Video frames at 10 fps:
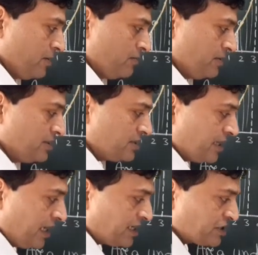Means this
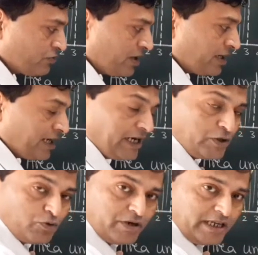x square
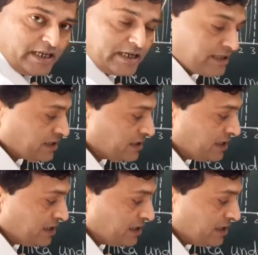into dx,